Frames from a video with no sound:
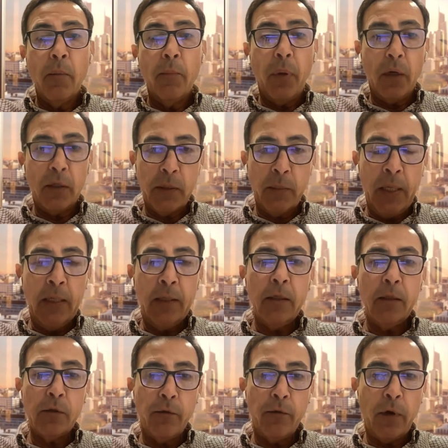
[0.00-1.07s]

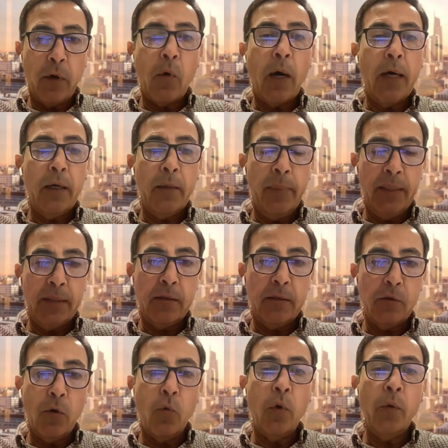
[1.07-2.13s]
possibilities of acquiring a business.
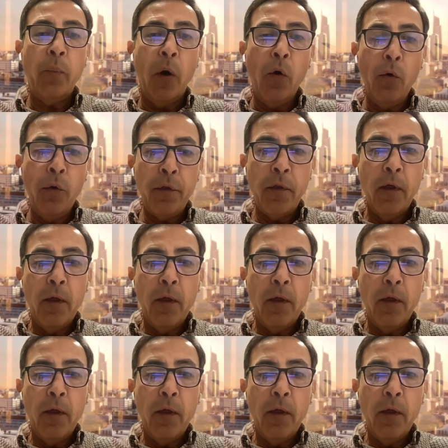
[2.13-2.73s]
So with both,